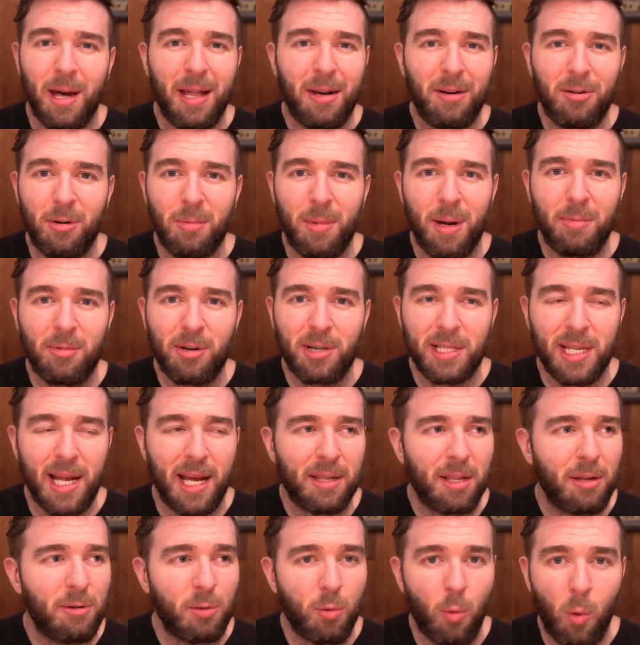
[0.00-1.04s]
I don't remember
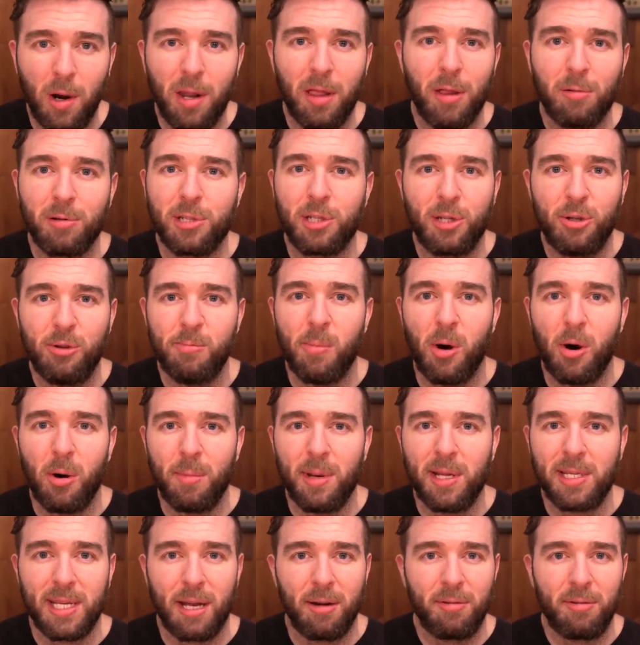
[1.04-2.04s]
exactly. It was one of those two moments.